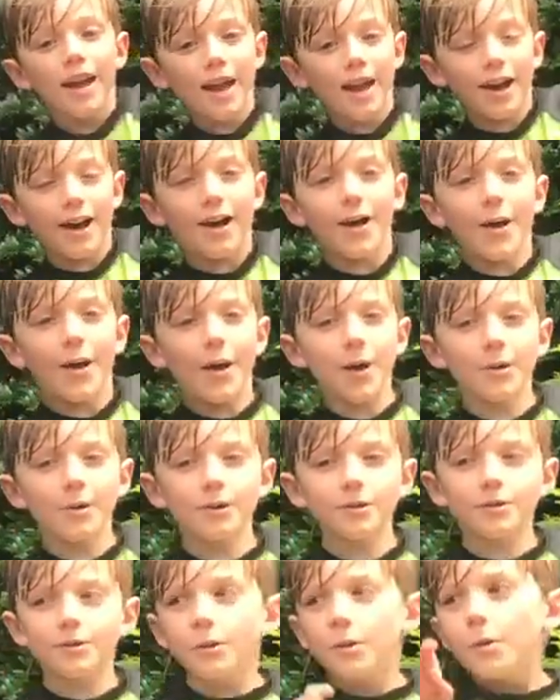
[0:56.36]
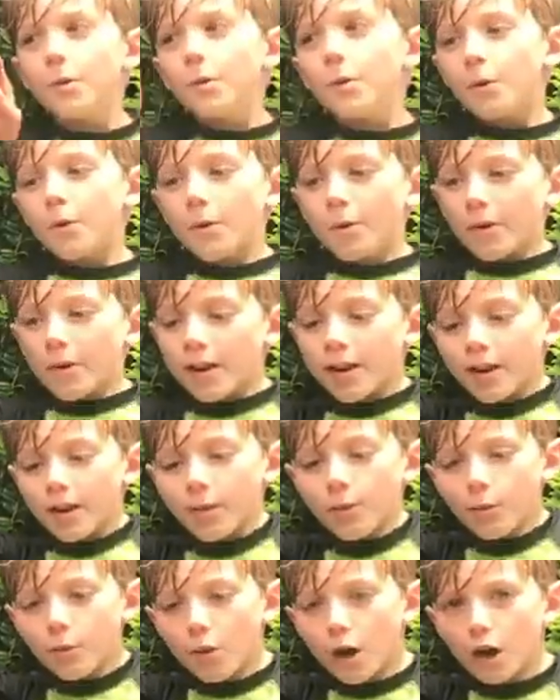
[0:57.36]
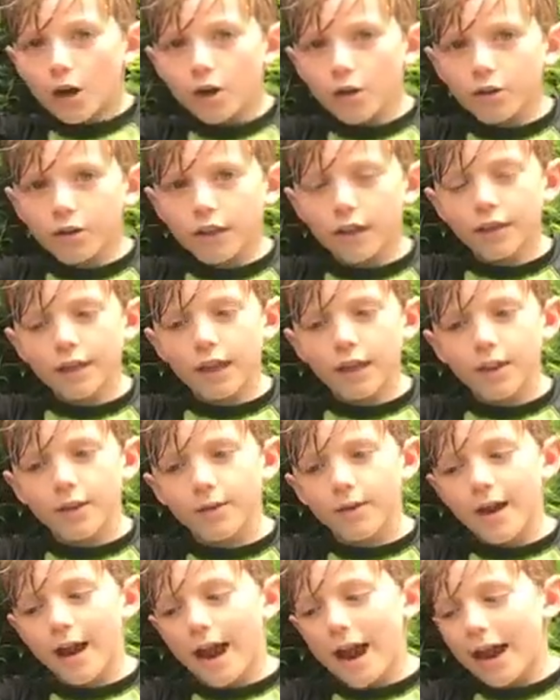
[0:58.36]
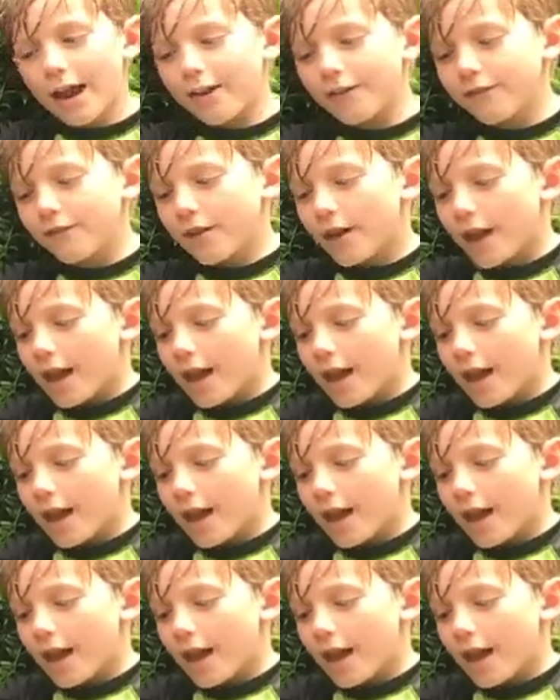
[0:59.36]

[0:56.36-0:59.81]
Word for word: a hose or any water thing that you have.